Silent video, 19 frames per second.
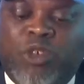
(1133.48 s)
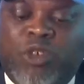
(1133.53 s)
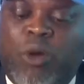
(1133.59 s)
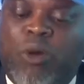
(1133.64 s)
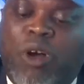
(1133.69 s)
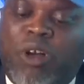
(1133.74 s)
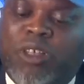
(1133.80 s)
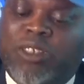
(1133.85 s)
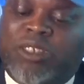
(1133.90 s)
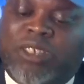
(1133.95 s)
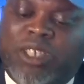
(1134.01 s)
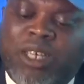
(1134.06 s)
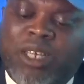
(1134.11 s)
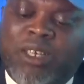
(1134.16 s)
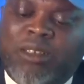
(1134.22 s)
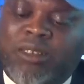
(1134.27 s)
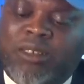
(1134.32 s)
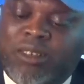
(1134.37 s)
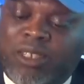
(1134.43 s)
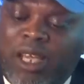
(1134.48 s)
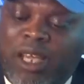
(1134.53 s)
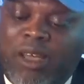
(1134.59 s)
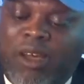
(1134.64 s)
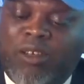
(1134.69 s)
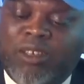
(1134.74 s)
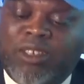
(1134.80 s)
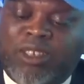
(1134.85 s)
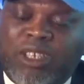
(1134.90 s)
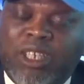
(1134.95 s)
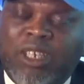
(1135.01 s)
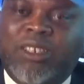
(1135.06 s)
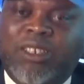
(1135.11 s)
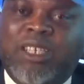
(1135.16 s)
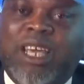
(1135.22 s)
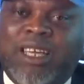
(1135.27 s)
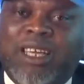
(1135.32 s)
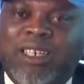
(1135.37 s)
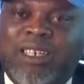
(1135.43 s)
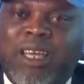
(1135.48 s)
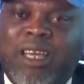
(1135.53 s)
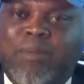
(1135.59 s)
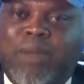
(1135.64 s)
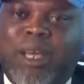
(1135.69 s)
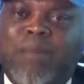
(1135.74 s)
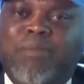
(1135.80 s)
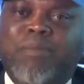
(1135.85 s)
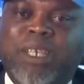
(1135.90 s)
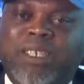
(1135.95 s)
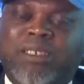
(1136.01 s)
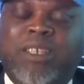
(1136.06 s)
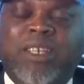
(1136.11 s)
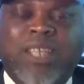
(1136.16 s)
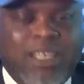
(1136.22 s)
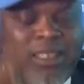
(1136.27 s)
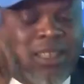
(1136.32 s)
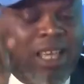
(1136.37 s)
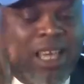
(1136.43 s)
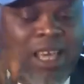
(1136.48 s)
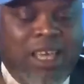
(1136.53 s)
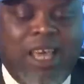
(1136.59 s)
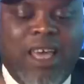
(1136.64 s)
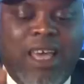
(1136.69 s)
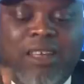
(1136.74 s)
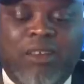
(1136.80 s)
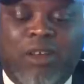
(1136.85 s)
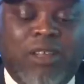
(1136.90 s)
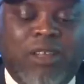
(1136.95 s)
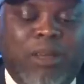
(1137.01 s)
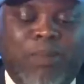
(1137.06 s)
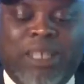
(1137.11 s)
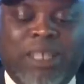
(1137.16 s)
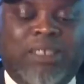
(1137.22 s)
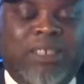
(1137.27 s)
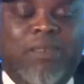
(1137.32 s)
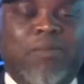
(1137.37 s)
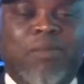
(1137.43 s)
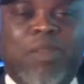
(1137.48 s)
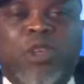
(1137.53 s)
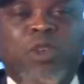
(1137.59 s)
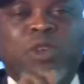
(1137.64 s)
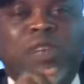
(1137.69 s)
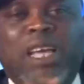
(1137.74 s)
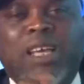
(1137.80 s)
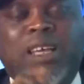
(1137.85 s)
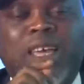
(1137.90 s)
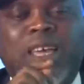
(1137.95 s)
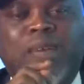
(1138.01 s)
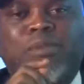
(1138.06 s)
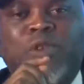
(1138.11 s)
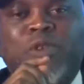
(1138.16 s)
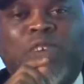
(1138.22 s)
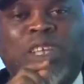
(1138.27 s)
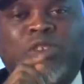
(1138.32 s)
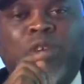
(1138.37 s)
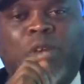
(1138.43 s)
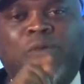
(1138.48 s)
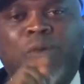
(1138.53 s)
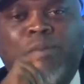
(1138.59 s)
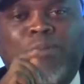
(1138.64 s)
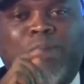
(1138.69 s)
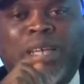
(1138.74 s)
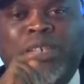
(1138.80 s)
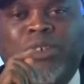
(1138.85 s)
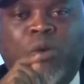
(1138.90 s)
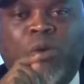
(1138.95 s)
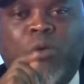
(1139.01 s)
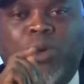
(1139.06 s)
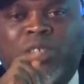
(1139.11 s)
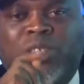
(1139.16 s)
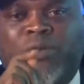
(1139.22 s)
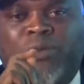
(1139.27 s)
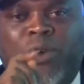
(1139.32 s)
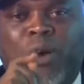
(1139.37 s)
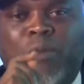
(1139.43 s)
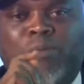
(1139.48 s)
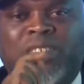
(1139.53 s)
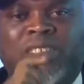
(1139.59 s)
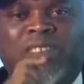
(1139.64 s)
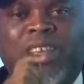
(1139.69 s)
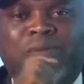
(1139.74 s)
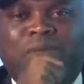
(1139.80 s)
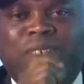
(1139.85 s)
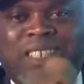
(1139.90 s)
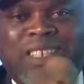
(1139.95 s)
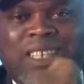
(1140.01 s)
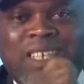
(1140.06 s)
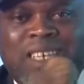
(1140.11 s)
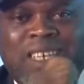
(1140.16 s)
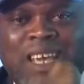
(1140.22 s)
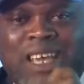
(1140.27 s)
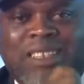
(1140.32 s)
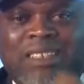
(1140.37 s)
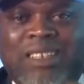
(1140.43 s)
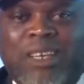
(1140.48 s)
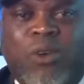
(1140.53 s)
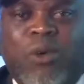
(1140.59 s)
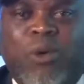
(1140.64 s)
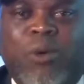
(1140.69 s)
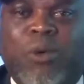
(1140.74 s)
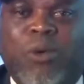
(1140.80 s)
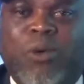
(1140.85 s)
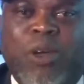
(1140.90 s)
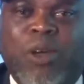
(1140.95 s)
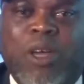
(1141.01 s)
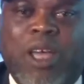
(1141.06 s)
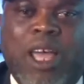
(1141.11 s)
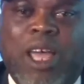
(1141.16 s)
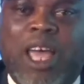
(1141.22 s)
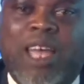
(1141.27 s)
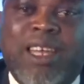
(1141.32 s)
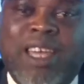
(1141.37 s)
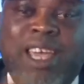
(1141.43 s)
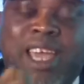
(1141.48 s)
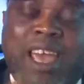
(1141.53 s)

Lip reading: So until the academia meets it, listen, Dr. Bati, University of Ibadan was formed 70 years ago. And